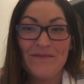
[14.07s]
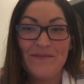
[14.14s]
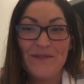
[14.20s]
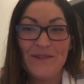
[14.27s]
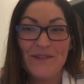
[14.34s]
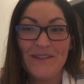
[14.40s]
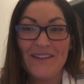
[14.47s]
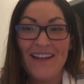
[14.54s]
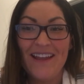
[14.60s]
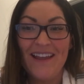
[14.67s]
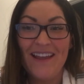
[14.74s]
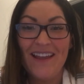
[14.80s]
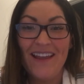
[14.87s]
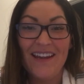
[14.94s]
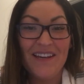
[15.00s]
put
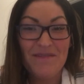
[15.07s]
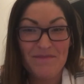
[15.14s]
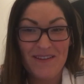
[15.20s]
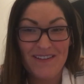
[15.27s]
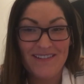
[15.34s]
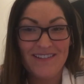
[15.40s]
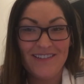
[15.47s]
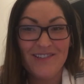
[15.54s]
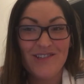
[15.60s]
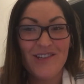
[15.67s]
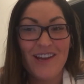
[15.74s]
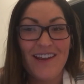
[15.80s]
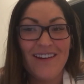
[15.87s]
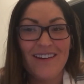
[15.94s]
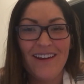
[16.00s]
any message
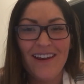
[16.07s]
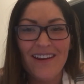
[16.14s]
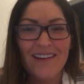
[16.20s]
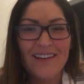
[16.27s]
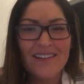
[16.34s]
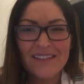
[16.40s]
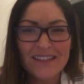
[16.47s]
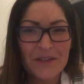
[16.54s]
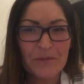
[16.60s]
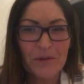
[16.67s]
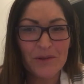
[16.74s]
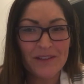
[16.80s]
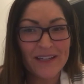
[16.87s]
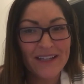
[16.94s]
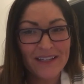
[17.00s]
and any
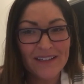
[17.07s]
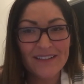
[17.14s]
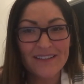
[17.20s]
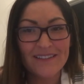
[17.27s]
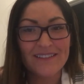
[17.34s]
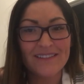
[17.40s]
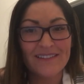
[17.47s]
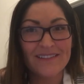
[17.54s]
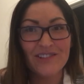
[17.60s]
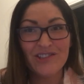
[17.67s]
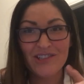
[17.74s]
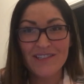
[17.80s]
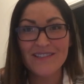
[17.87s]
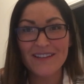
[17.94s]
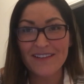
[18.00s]
clickable link,
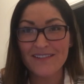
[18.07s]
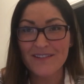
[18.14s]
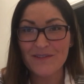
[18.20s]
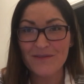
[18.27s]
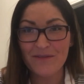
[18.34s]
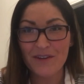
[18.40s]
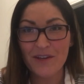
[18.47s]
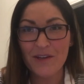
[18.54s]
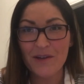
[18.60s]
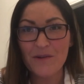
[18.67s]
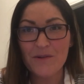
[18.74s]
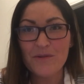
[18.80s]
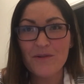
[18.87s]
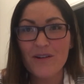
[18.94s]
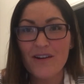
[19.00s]
just like this
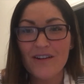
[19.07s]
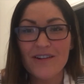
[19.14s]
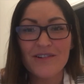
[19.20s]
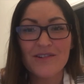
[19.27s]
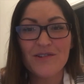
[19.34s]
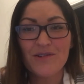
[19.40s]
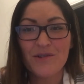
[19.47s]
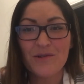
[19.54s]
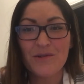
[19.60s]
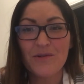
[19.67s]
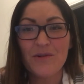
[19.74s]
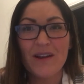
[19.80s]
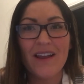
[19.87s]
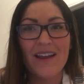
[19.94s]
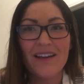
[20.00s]
video,
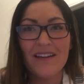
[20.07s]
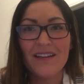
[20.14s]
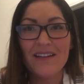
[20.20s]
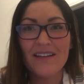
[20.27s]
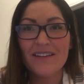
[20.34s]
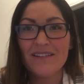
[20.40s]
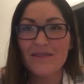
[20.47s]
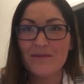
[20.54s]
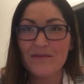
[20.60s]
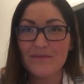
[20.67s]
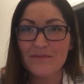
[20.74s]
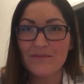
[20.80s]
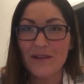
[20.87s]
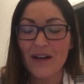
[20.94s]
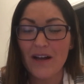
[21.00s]
onto any
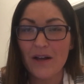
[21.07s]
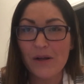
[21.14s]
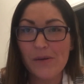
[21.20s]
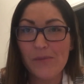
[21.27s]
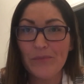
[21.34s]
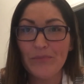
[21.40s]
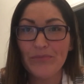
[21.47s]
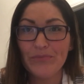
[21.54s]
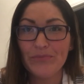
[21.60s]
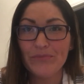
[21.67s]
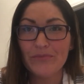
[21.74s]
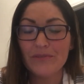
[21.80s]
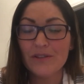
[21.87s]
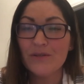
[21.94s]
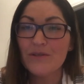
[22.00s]

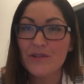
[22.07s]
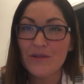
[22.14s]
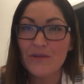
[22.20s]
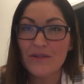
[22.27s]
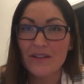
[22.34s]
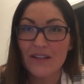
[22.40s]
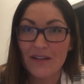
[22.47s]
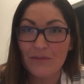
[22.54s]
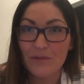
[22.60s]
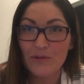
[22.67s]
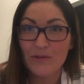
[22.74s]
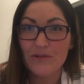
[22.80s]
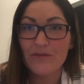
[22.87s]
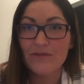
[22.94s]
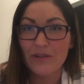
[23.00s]

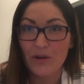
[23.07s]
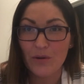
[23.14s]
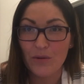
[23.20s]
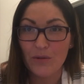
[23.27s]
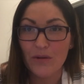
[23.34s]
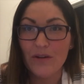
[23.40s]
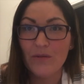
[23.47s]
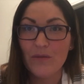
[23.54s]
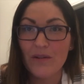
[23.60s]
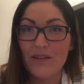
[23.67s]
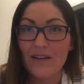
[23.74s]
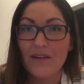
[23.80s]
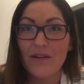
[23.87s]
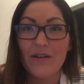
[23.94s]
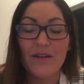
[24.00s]
Bluetooth-enabled phone
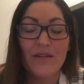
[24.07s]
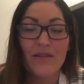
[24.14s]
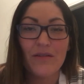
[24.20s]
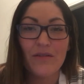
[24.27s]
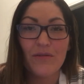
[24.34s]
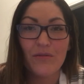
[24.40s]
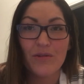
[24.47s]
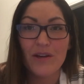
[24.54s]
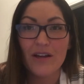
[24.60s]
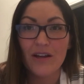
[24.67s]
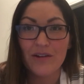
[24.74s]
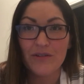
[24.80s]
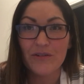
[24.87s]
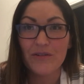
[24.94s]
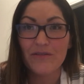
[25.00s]
within
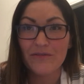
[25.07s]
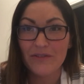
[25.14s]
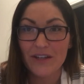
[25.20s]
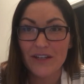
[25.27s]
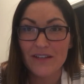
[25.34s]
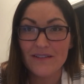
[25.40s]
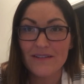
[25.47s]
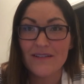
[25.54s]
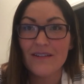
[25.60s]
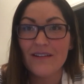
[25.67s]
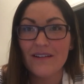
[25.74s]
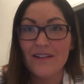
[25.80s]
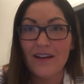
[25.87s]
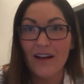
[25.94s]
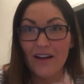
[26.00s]
300 feet
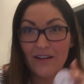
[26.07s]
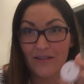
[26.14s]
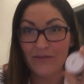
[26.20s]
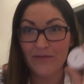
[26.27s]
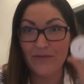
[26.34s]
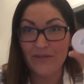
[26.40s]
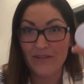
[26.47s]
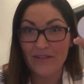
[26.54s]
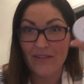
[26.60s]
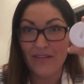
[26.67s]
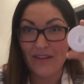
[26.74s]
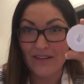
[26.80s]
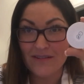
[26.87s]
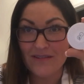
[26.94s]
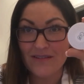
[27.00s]
of
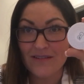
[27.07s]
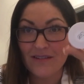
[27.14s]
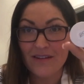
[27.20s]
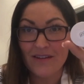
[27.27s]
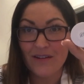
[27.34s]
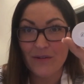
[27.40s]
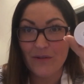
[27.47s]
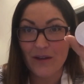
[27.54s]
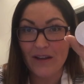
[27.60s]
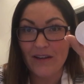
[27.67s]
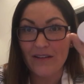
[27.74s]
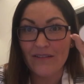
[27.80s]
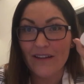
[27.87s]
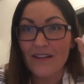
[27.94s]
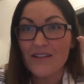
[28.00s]
this.
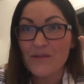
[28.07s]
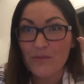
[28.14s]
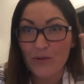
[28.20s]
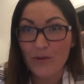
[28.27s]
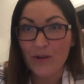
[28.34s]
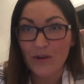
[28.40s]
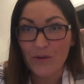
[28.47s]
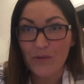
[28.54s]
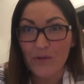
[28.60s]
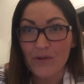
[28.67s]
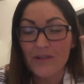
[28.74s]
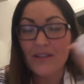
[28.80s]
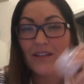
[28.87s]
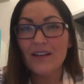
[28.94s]
Okay, that's pretty cool.